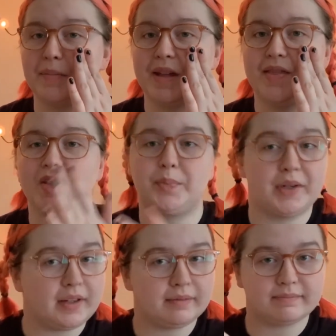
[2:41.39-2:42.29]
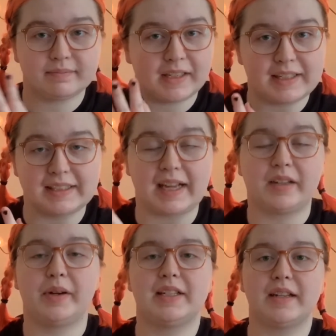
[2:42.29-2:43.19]
This book is
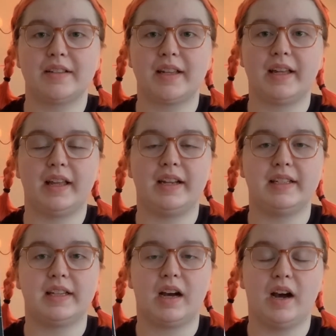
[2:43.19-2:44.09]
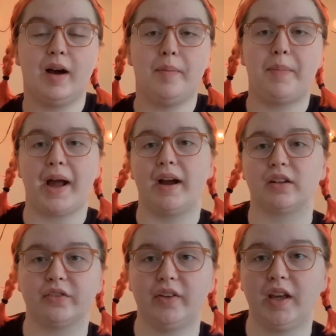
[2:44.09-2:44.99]
exactly what it sounds like. It is a
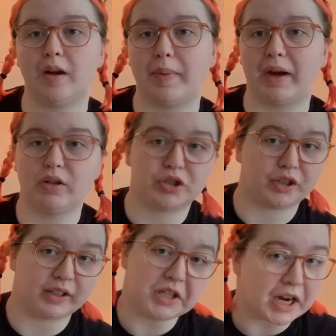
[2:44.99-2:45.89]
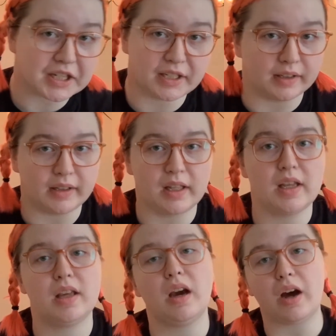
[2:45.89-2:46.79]
biography about Shirley Jackson,
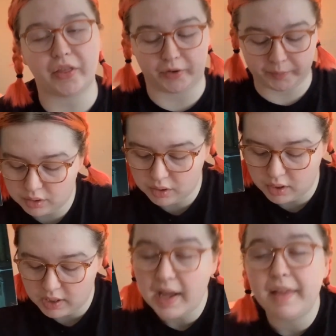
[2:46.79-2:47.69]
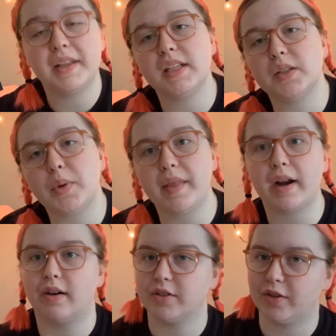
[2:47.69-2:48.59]
the author. This is one that I
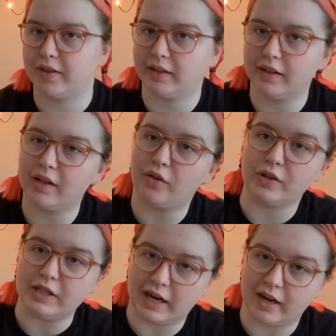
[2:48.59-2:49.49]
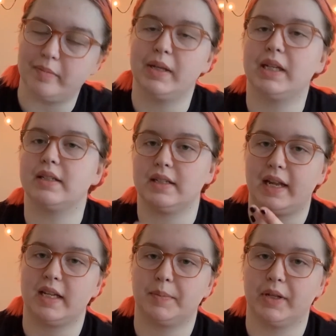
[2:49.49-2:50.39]
also think can go for time because it
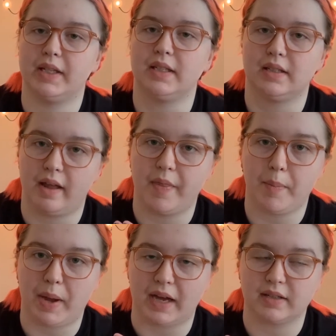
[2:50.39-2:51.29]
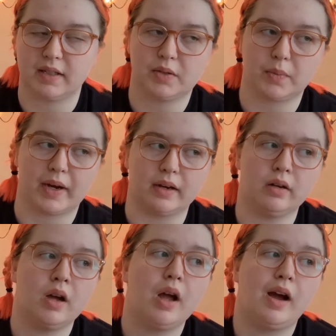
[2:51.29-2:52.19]
takes place in the past as
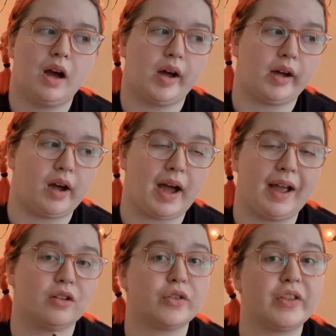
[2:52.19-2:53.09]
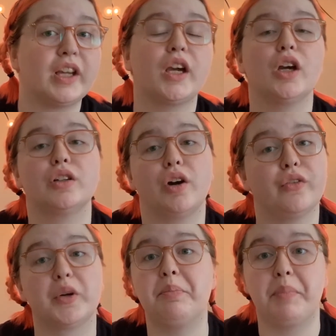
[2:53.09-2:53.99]
well. I also think it could go
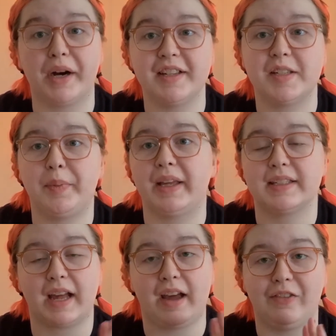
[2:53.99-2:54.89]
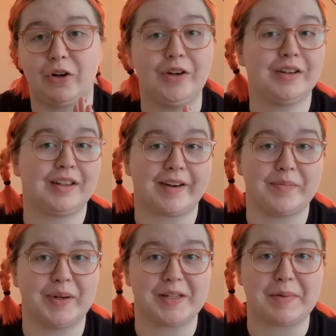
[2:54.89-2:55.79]
for buzz because I have heard a lot of
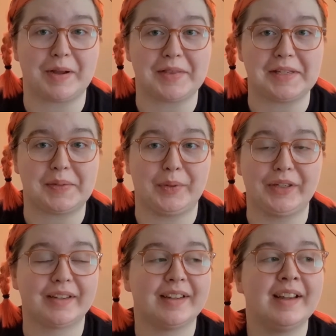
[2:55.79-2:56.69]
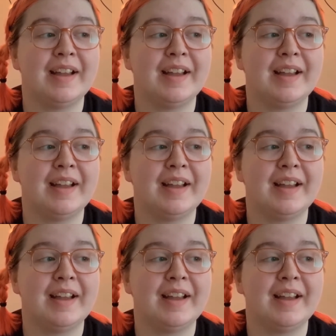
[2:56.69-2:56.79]
buzz about this book.